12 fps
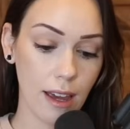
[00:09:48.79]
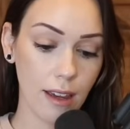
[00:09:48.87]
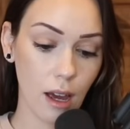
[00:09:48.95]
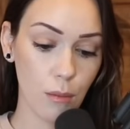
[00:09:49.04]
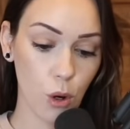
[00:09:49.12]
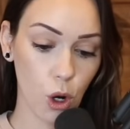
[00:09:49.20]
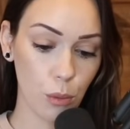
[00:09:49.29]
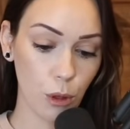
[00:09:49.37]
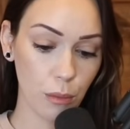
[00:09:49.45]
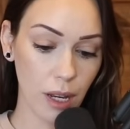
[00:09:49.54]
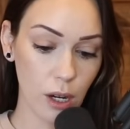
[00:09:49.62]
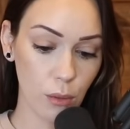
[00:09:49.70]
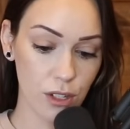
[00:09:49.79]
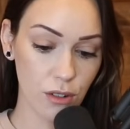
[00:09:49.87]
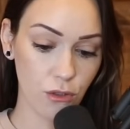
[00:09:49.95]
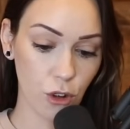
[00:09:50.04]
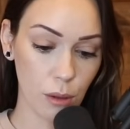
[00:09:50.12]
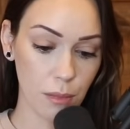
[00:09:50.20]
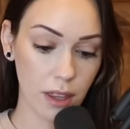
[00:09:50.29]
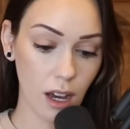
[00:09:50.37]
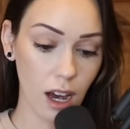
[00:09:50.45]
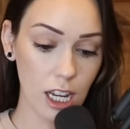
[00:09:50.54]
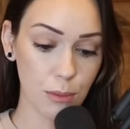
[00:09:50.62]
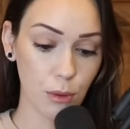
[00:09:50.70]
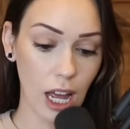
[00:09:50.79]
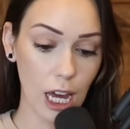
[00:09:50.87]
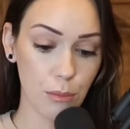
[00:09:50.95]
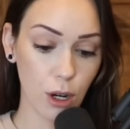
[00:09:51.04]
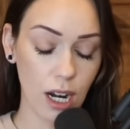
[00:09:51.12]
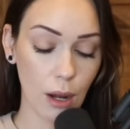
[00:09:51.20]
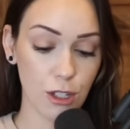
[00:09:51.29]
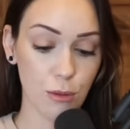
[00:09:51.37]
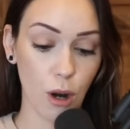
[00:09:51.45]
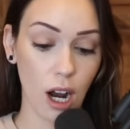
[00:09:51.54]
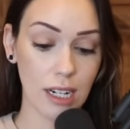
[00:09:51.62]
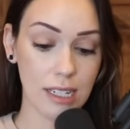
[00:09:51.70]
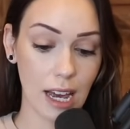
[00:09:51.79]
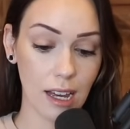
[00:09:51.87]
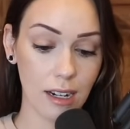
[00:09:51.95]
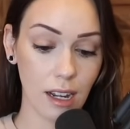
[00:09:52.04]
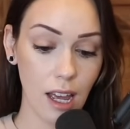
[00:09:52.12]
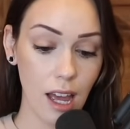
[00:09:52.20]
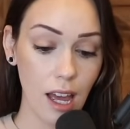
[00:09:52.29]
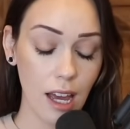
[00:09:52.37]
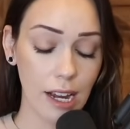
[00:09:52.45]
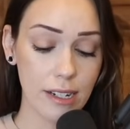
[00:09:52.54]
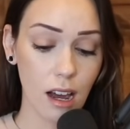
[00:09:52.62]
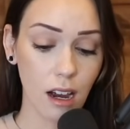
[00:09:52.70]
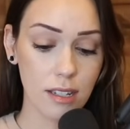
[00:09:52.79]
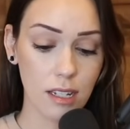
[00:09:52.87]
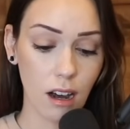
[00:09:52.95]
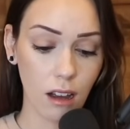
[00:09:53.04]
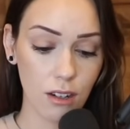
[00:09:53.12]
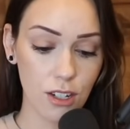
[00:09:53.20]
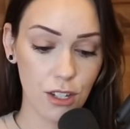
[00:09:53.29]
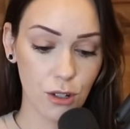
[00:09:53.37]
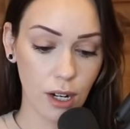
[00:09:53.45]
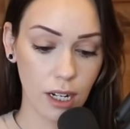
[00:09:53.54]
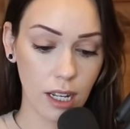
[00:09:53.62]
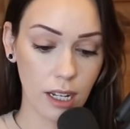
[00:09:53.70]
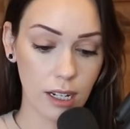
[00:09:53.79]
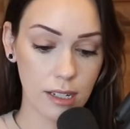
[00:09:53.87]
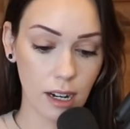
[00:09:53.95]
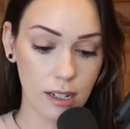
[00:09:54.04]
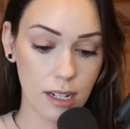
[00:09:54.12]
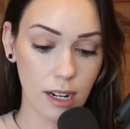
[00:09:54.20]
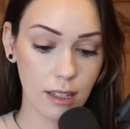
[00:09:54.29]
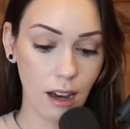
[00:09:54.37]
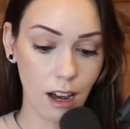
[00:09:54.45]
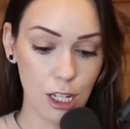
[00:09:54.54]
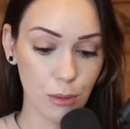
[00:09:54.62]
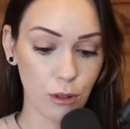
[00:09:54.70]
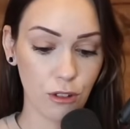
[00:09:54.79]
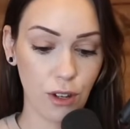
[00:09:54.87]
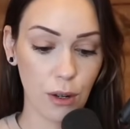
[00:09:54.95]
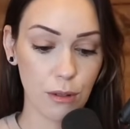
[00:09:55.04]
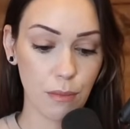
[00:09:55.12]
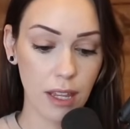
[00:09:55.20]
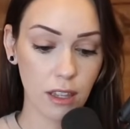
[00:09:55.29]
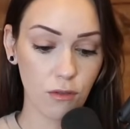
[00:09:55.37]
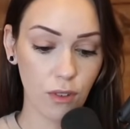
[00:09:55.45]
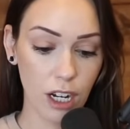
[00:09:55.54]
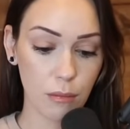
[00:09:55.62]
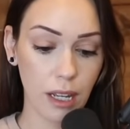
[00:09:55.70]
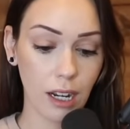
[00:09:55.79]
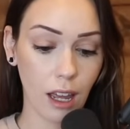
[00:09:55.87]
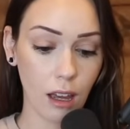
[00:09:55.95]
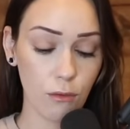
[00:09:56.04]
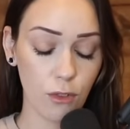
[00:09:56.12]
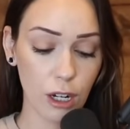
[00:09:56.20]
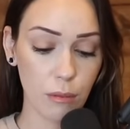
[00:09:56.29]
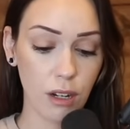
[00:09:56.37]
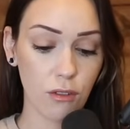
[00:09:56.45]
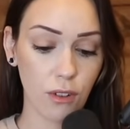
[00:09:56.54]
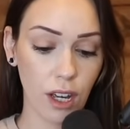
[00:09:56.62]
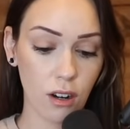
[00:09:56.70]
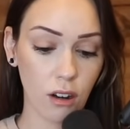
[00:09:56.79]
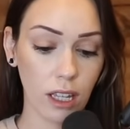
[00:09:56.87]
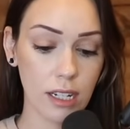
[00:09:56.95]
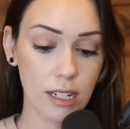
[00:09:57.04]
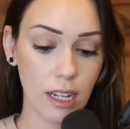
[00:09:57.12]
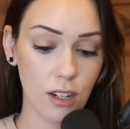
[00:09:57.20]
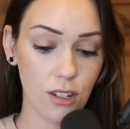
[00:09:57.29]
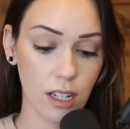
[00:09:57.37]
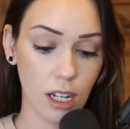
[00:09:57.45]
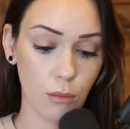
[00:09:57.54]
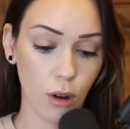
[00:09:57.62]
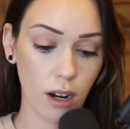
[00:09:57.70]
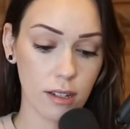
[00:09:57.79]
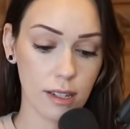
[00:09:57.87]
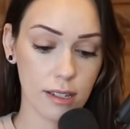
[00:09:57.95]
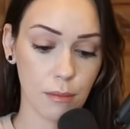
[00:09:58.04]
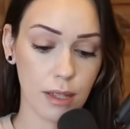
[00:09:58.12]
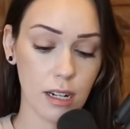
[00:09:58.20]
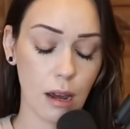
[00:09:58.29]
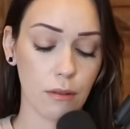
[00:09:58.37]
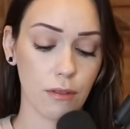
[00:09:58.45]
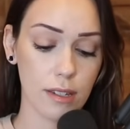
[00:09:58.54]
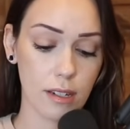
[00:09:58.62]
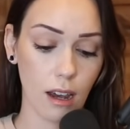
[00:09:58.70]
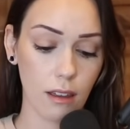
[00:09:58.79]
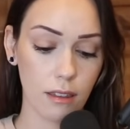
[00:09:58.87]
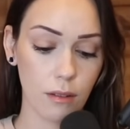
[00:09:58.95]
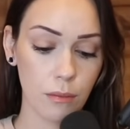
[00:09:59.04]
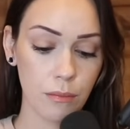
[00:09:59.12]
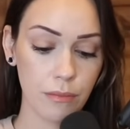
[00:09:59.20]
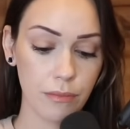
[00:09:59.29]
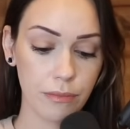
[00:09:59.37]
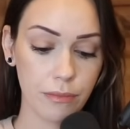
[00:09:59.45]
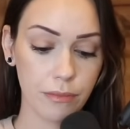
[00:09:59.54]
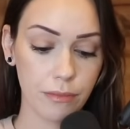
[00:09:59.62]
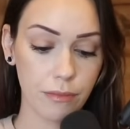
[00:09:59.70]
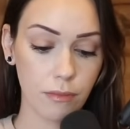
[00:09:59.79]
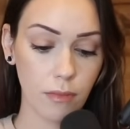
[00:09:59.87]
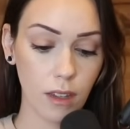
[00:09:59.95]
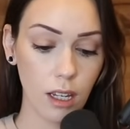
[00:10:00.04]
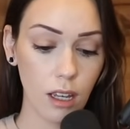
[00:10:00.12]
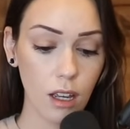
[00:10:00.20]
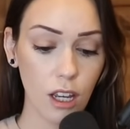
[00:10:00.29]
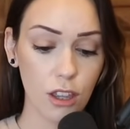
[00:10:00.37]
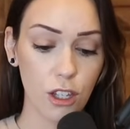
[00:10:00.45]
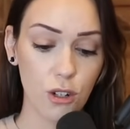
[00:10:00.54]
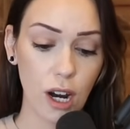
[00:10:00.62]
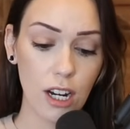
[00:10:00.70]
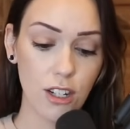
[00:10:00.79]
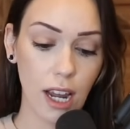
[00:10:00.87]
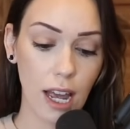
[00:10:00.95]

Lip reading: a.m., Corporal Mitten was informed that the hospital had pronounced Brock dead. A toxicology screening conducted at the hospital found methamphetamine, amphetamine, fentanyl, and THC in Brock's system at the time of his death. The tragic